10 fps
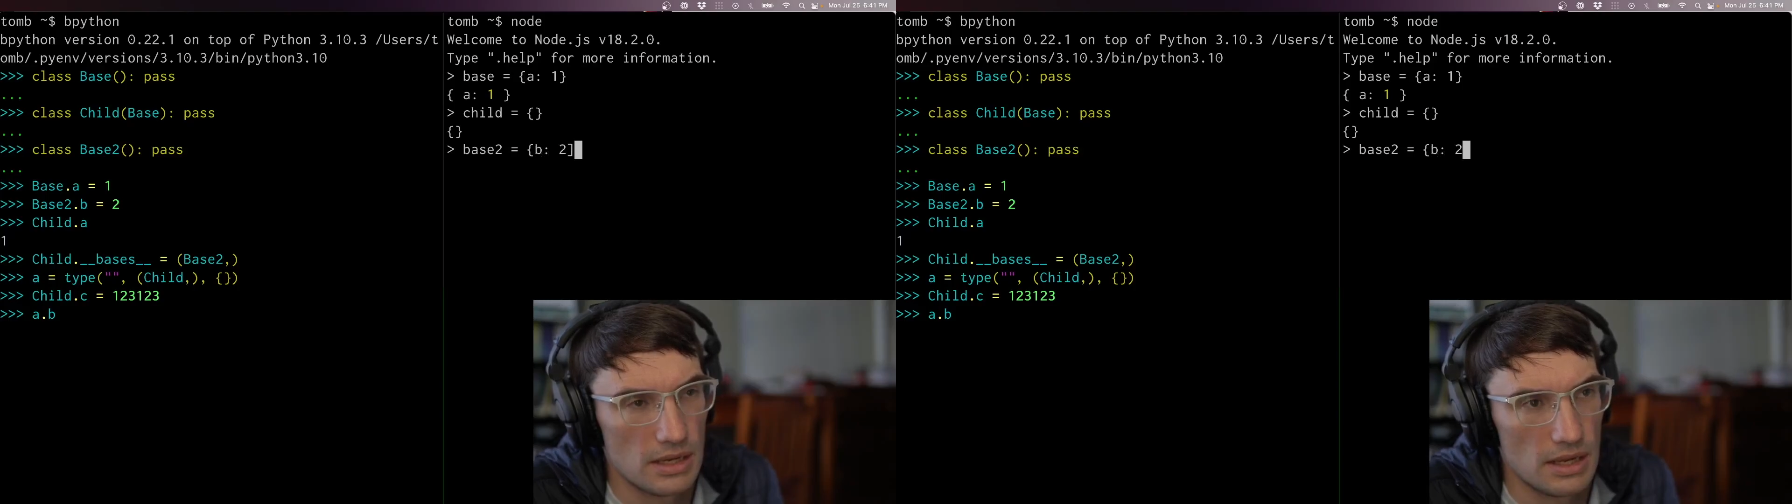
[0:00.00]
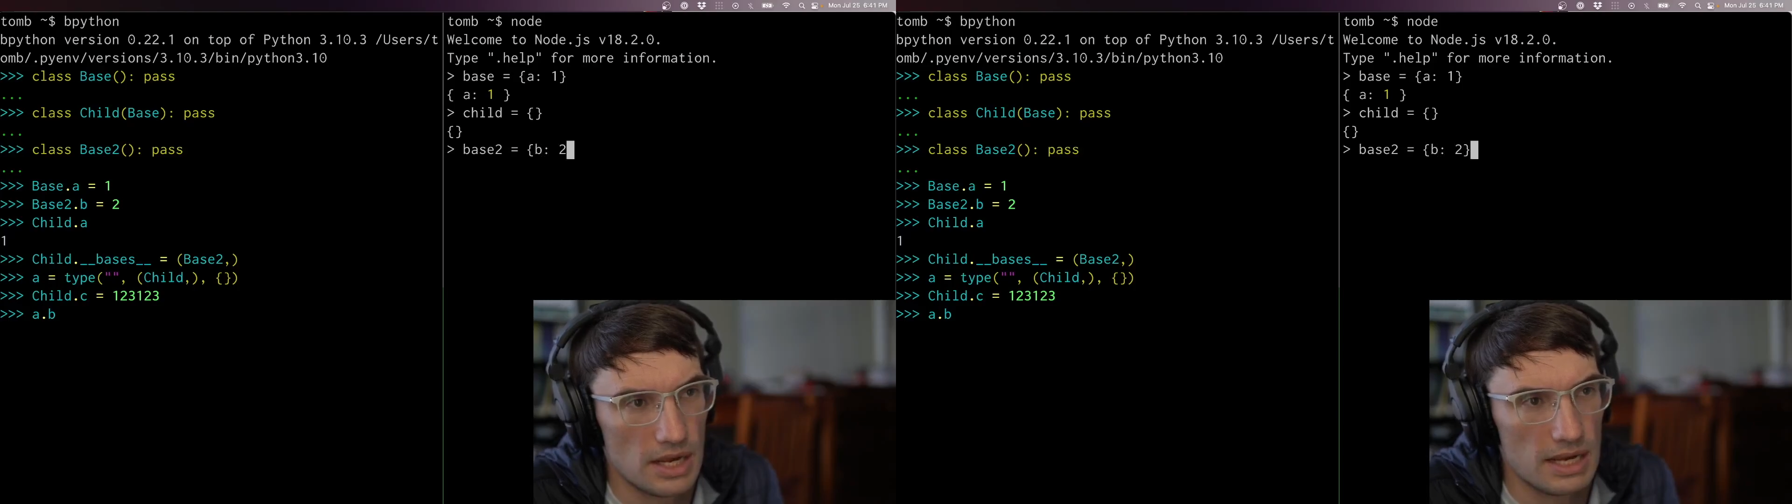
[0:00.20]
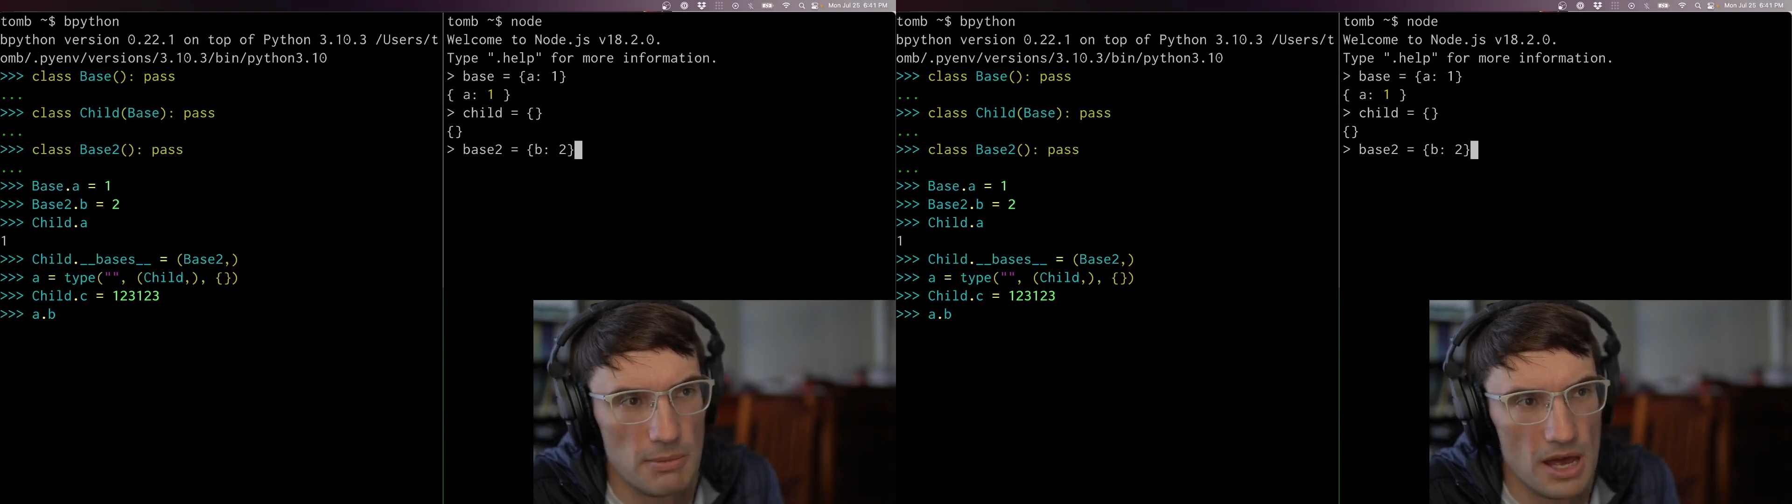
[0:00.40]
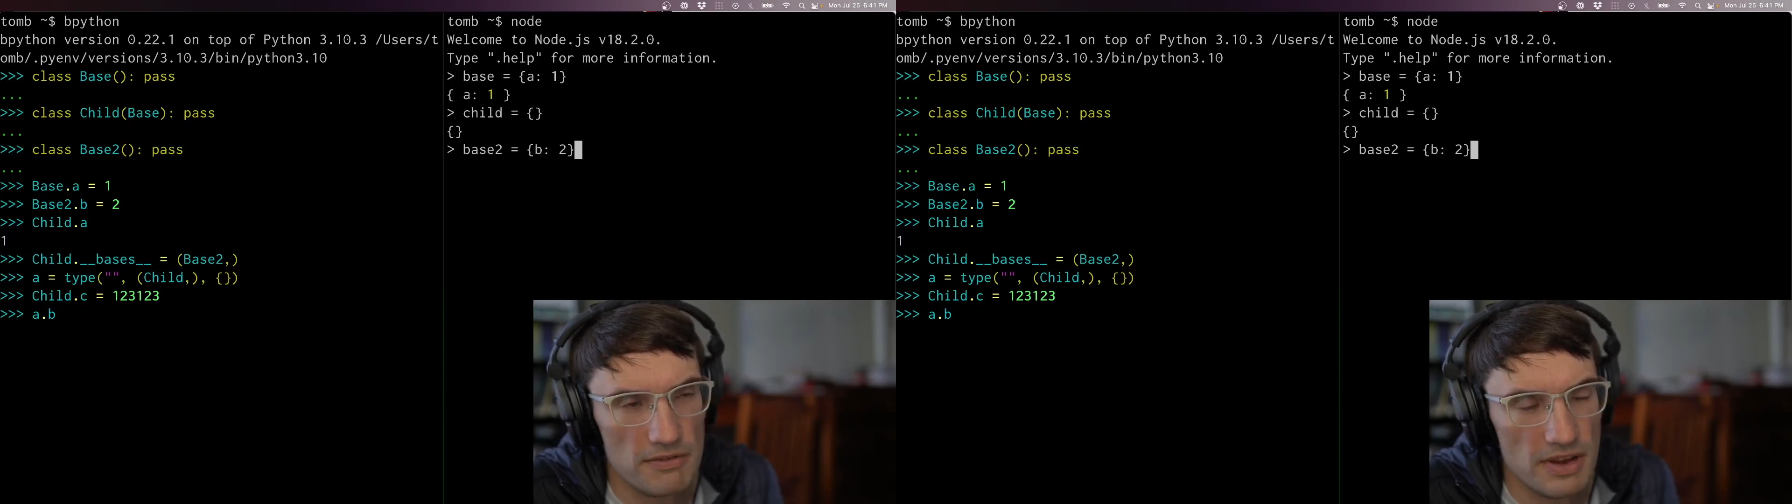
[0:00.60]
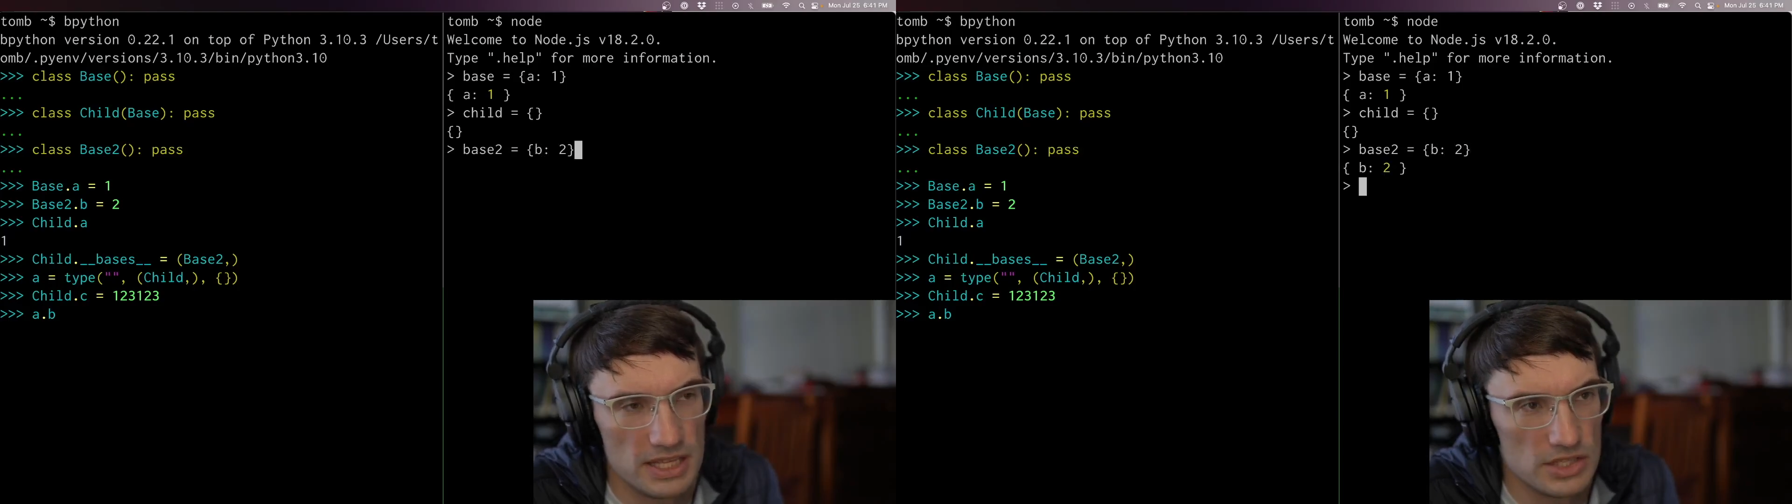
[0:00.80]
And I could
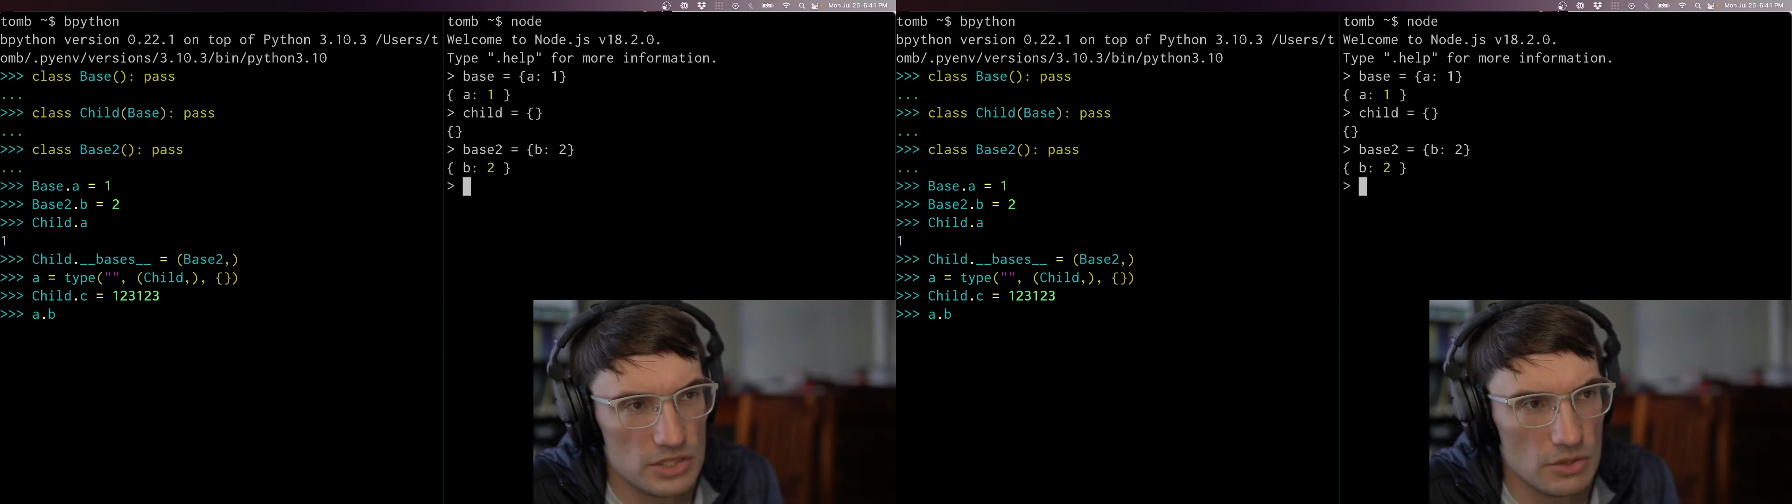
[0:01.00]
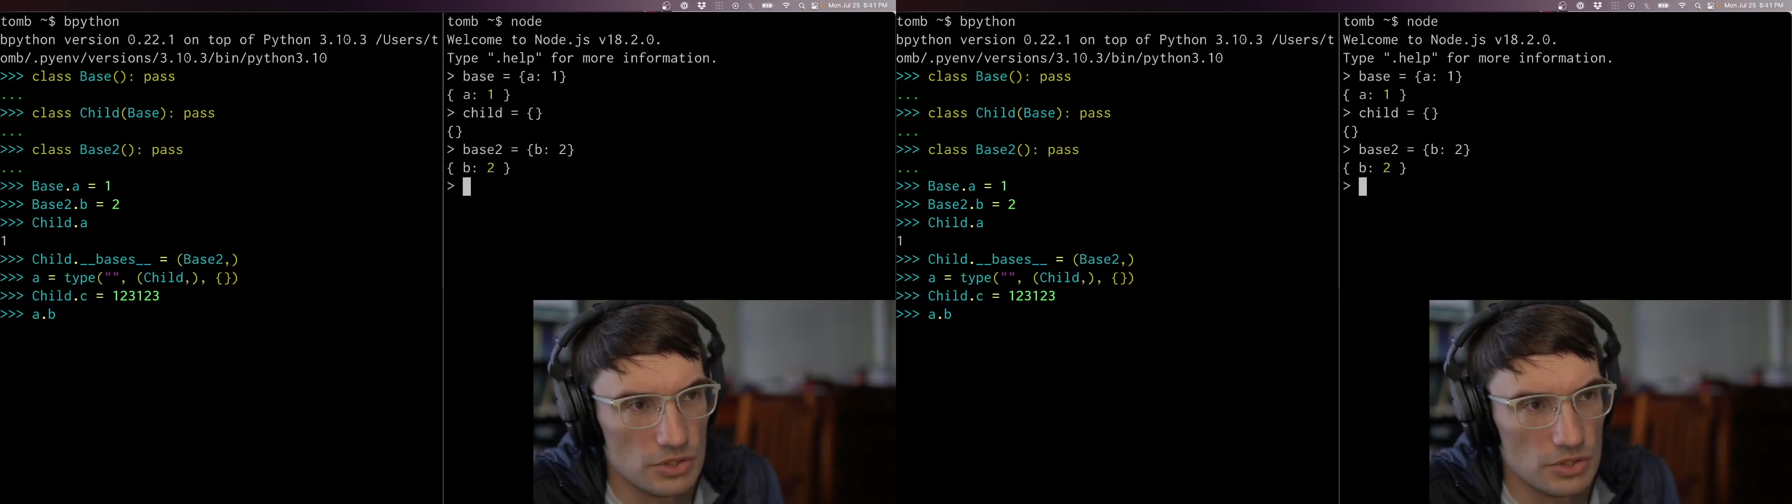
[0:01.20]
modify these two,